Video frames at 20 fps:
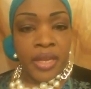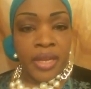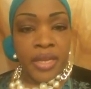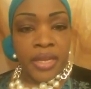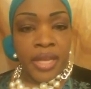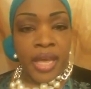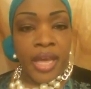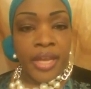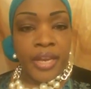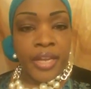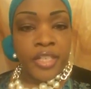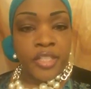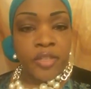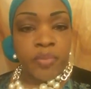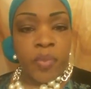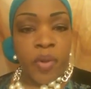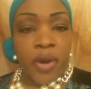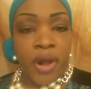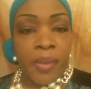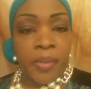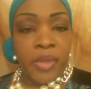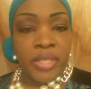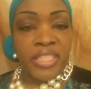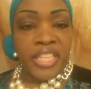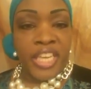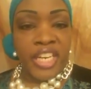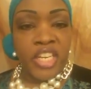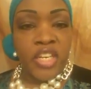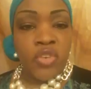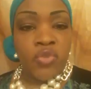God has promised
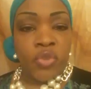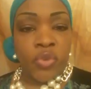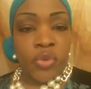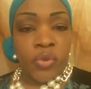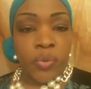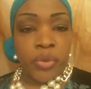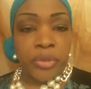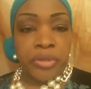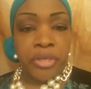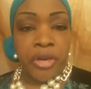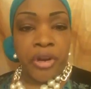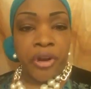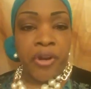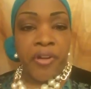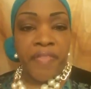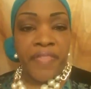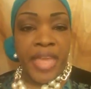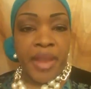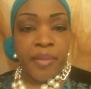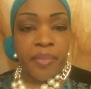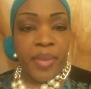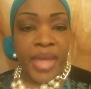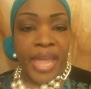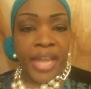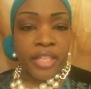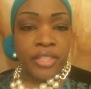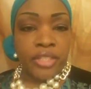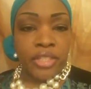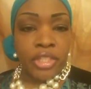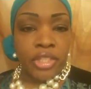that he's going to return that
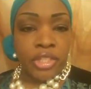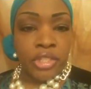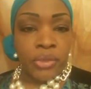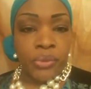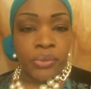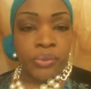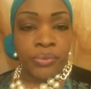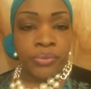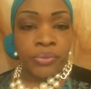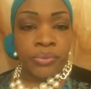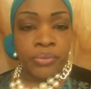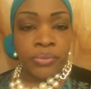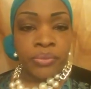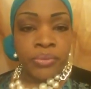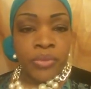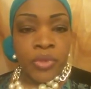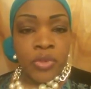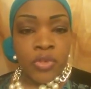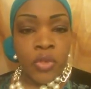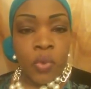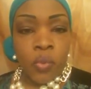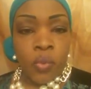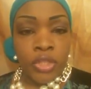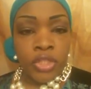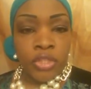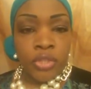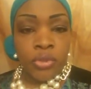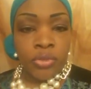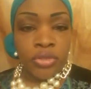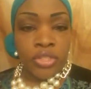back unto you. So
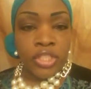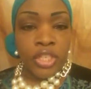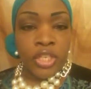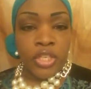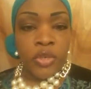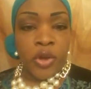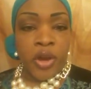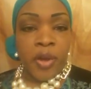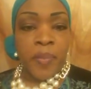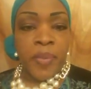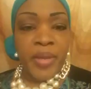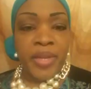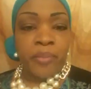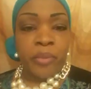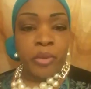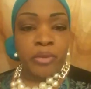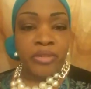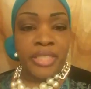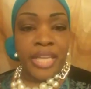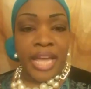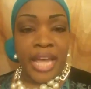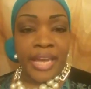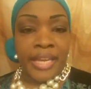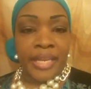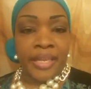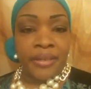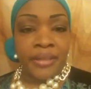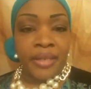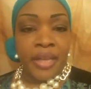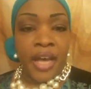when you see your people
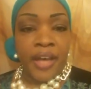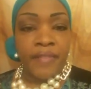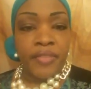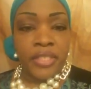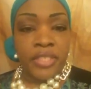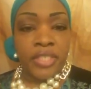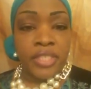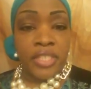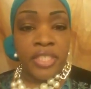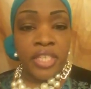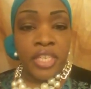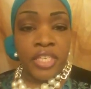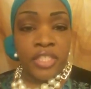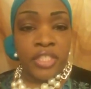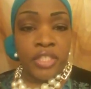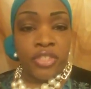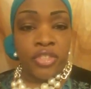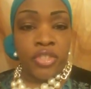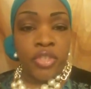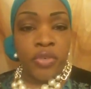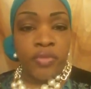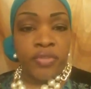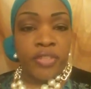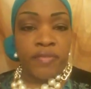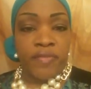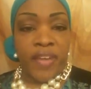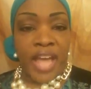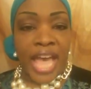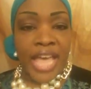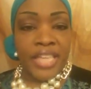dying of the disease that you've
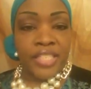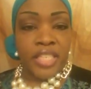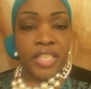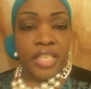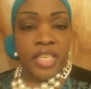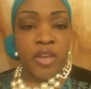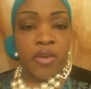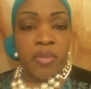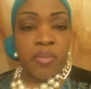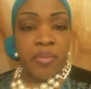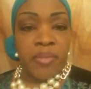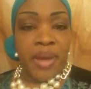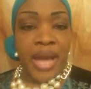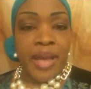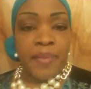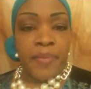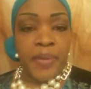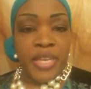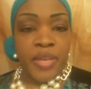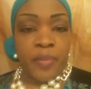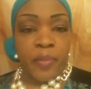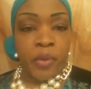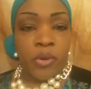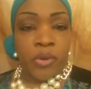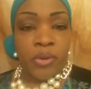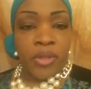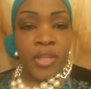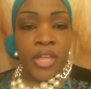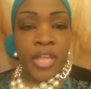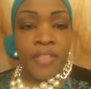devised to kill my
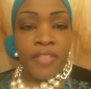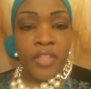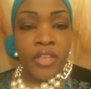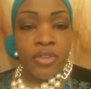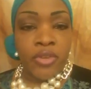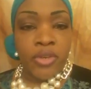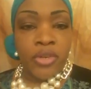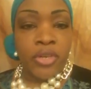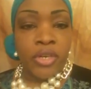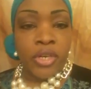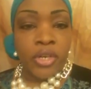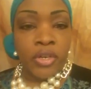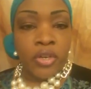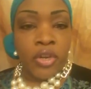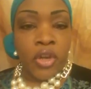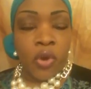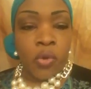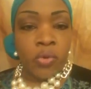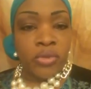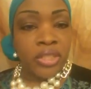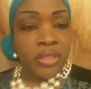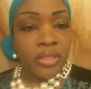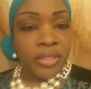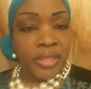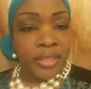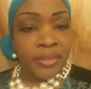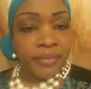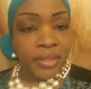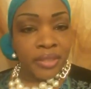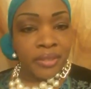people, then you're going to know to
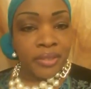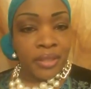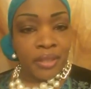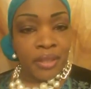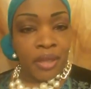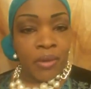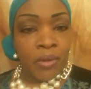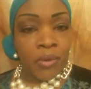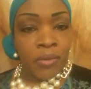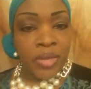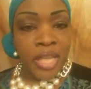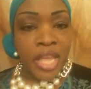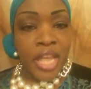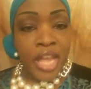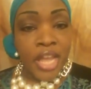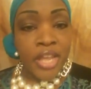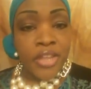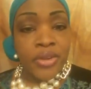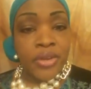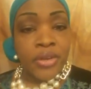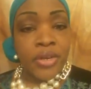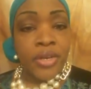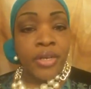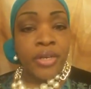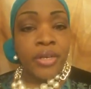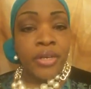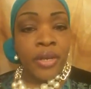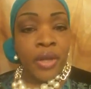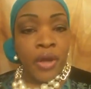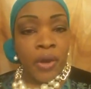leave us alone. And you're
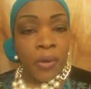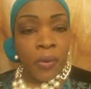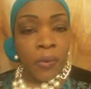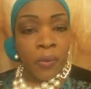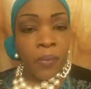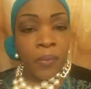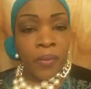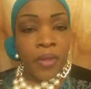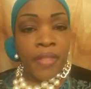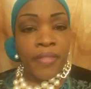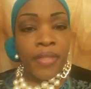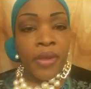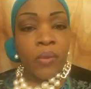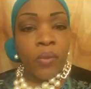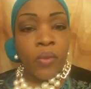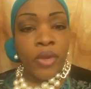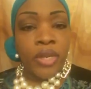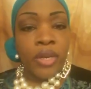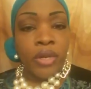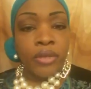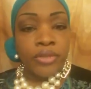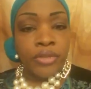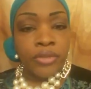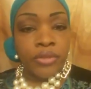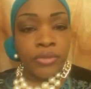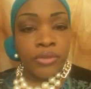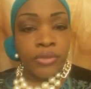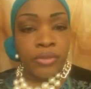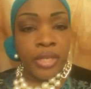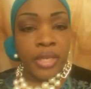going to know that we are
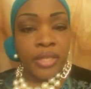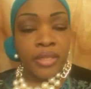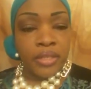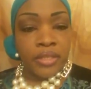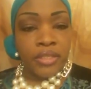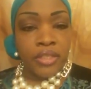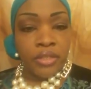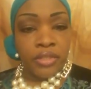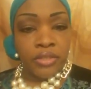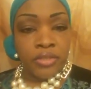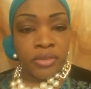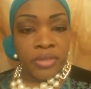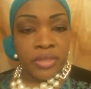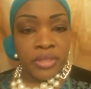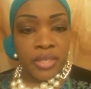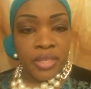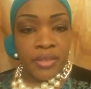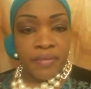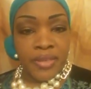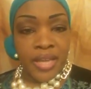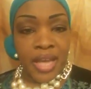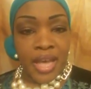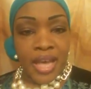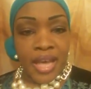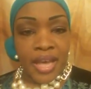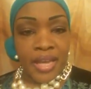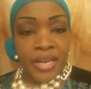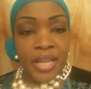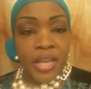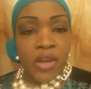truly the children of
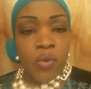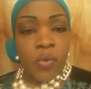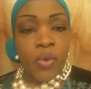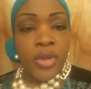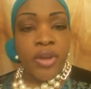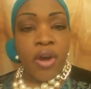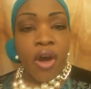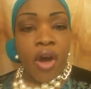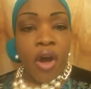God. We